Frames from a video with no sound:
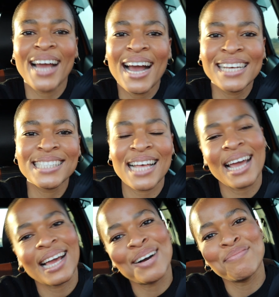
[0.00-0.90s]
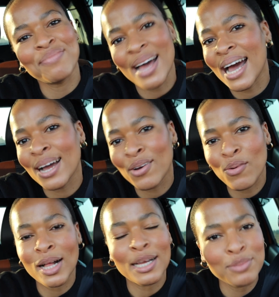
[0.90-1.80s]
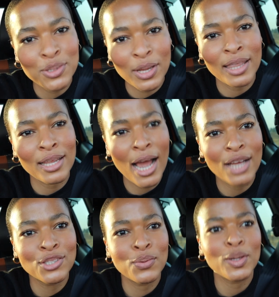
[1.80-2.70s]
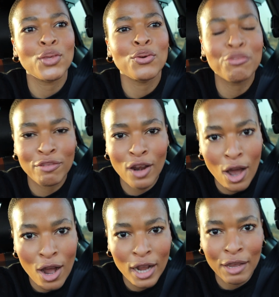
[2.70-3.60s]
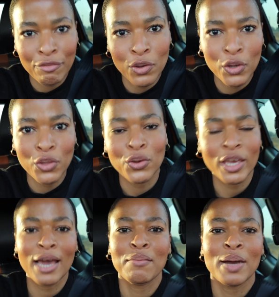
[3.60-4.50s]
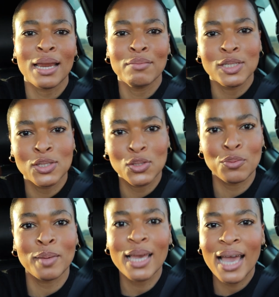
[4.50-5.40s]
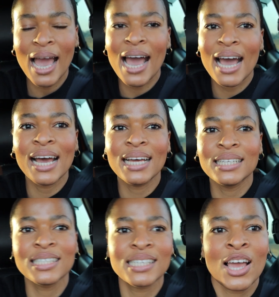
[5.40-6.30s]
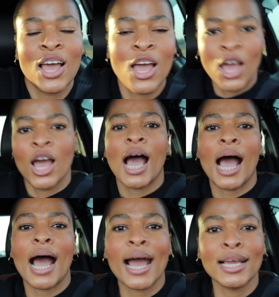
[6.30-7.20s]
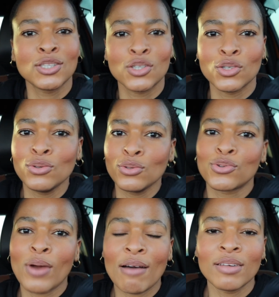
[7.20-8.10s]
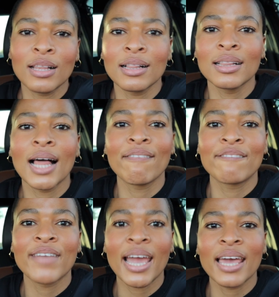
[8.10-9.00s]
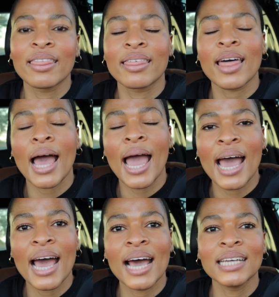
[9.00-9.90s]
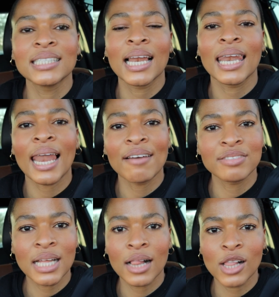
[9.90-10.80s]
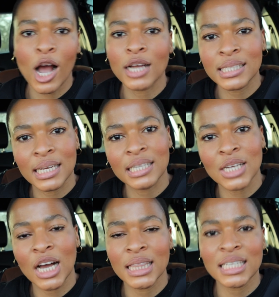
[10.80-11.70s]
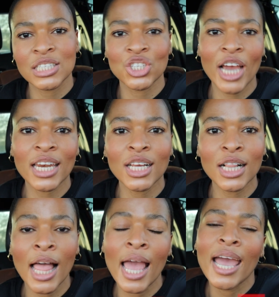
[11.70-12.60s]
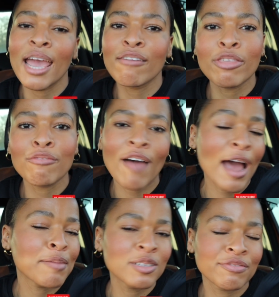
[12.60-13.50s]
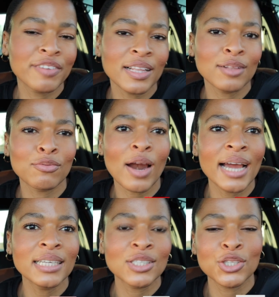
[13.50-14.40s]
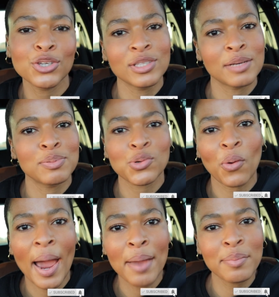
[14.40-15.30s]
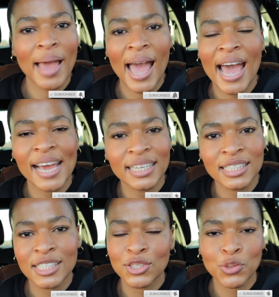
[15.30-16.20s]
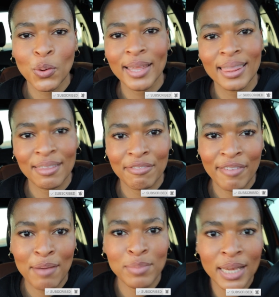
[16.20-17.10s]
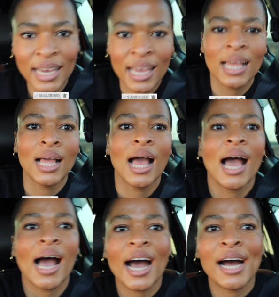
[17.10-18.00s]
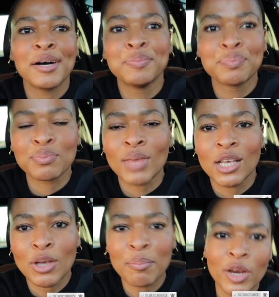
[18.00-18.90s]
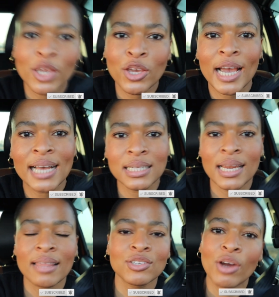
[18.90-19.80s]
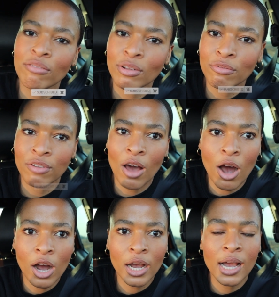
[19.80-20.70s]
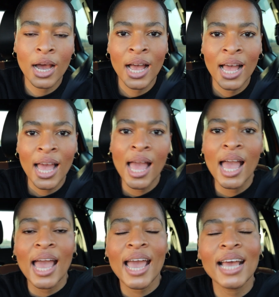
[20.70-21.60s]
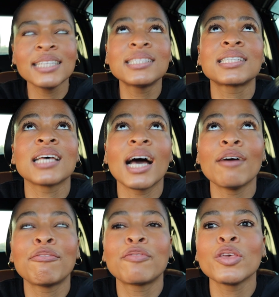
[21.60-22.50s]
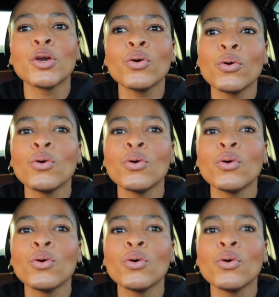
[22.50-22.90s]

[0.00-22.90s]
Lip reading: Guys, I come back. Welcome to a new vlog. If you're new here, my name is Dumi and I do travel, faith and lifestyle content on this channel. If the vibes feel right, do subscribe and join the family. So I'm bringing you guys another travel vlog. It's a few